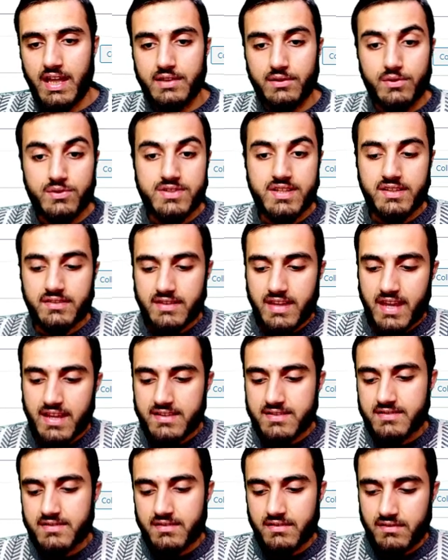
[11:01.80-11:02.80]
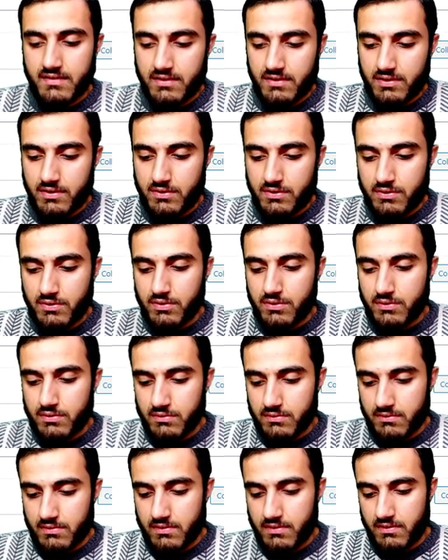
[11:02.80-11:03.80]
and losing text
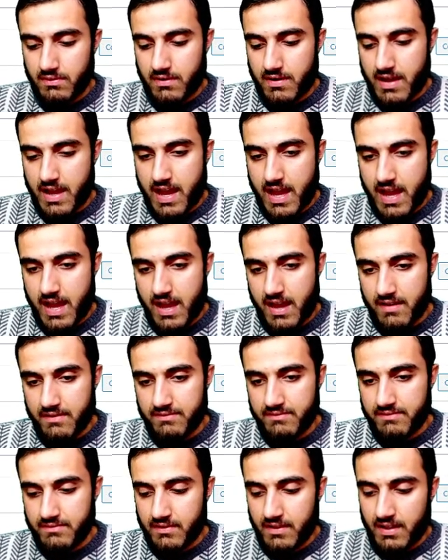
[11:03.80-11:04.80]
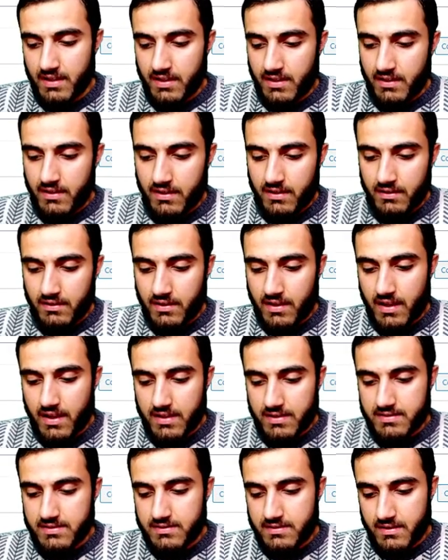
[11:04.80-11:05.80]
you have
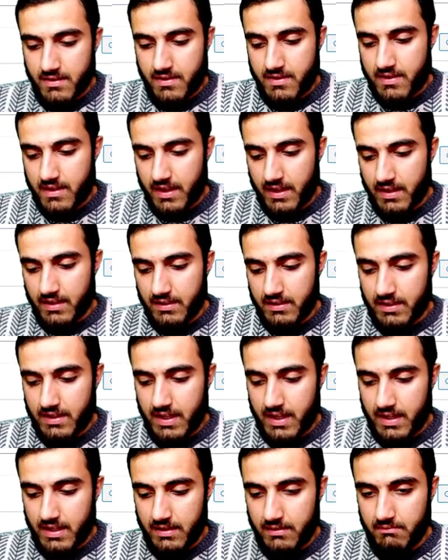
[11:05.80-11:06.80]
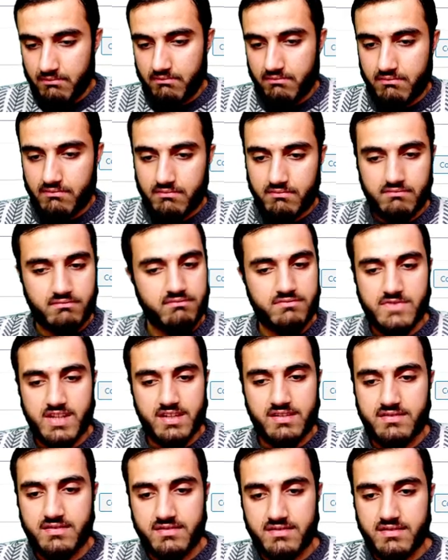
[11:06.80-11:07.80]
lost the game
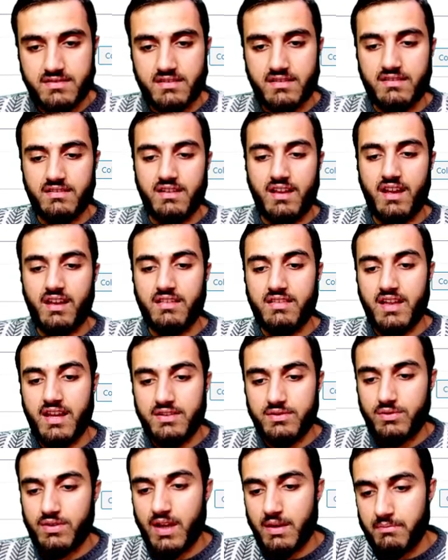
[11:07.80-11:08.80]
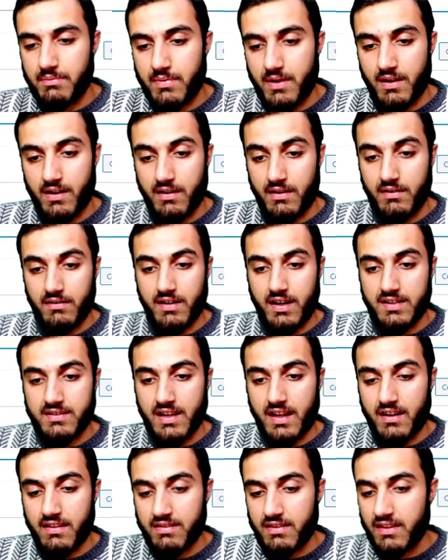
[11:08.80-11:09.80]
just like that you can uh,
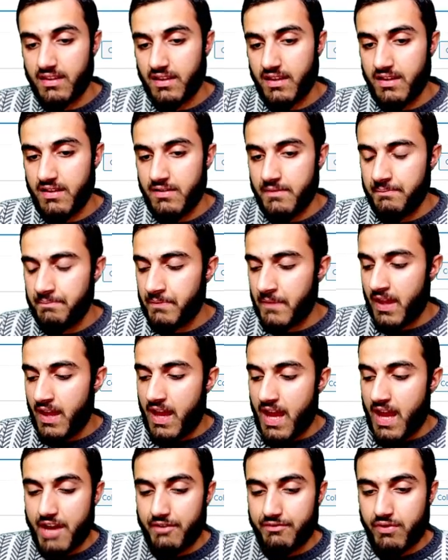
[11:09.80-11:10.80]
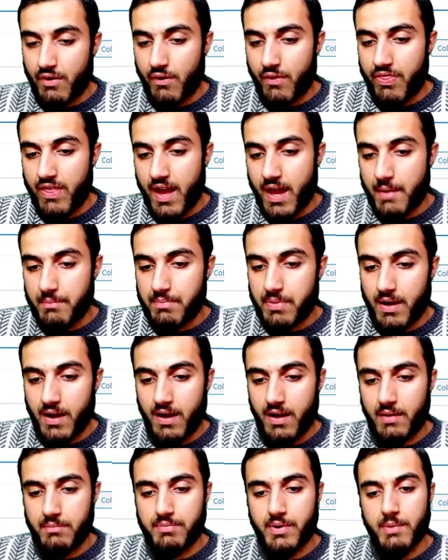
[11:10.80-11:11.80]
write anything here and for the
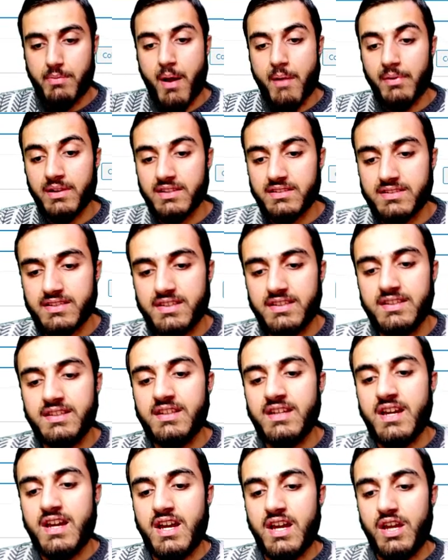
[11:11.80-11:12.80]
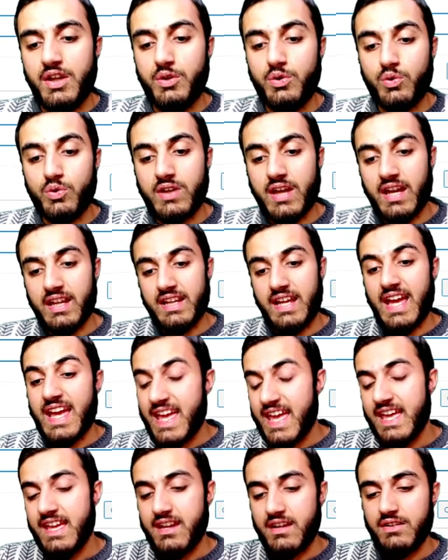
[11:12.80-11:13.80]
uh, probability you can
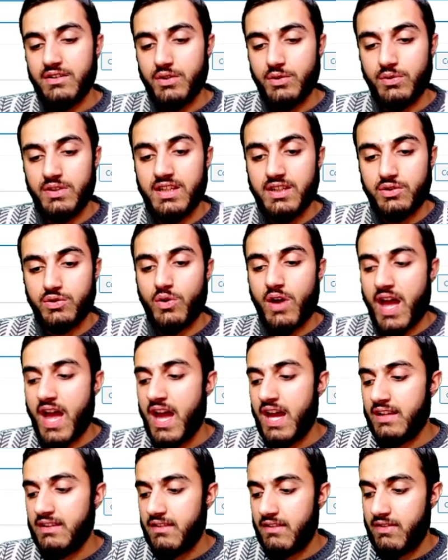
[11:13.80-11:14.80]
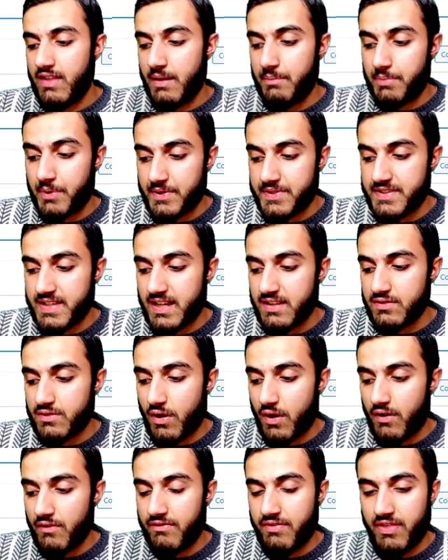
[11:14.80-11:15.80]
here you need to add the percent
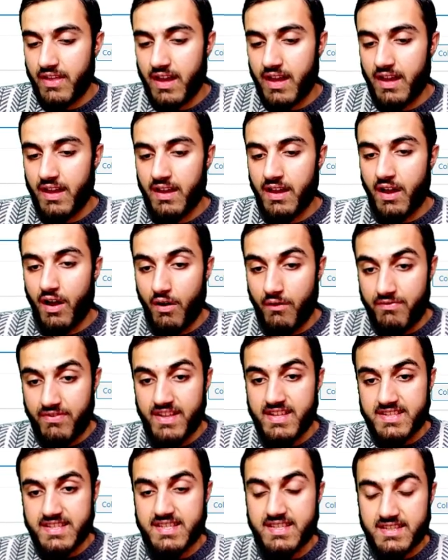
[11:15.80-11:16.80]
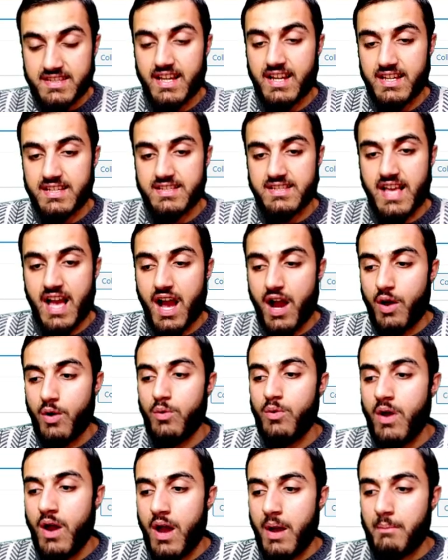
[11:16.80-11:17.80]
of the of this slice
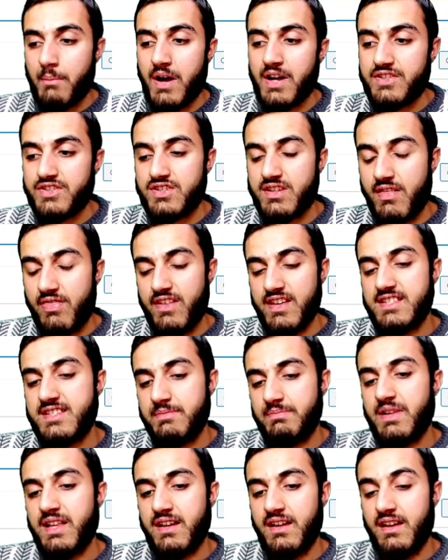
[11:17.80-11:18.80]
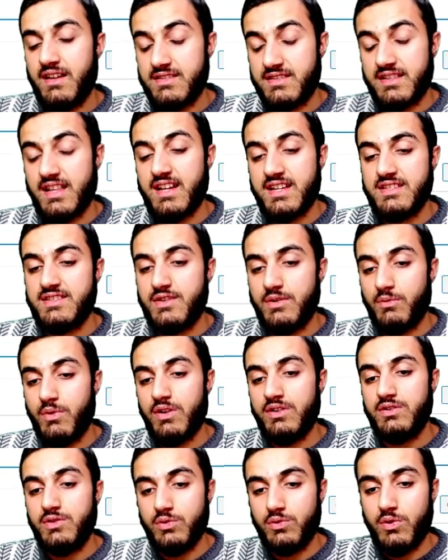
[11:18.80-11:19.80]
how much this uh, slice you
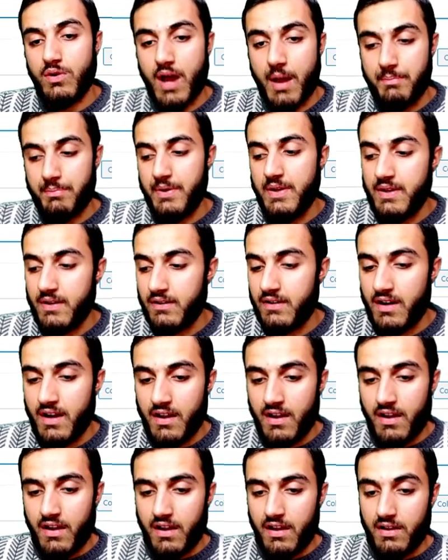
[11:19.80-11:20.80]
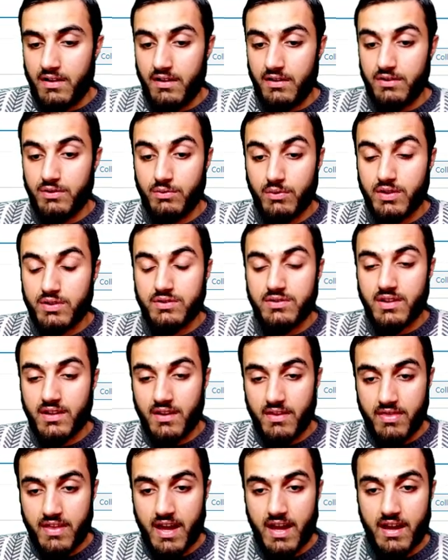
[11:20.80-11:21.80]
want to appear uh, you want
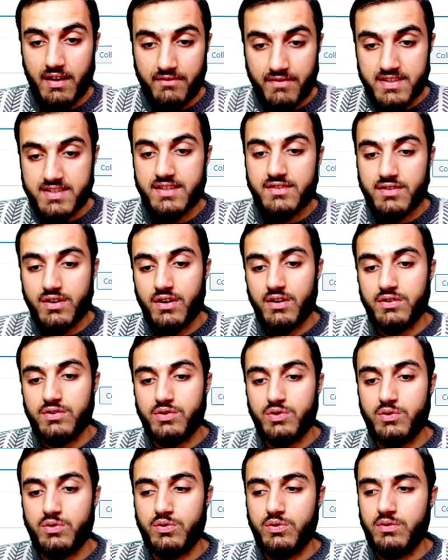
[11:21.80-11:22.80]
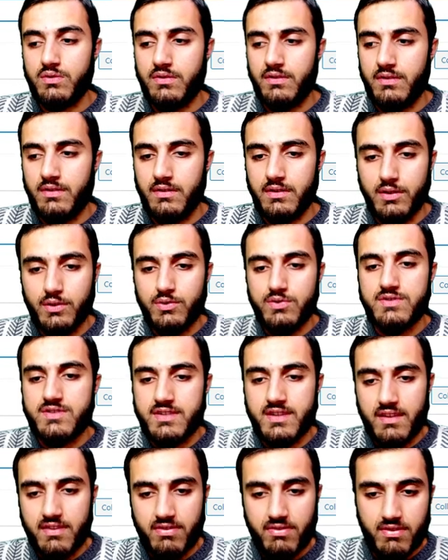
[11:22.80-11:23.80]
uh, the visitor to uh,
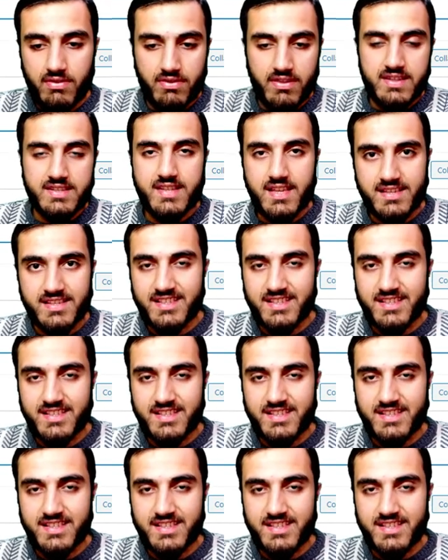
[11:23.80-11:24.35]
lose in this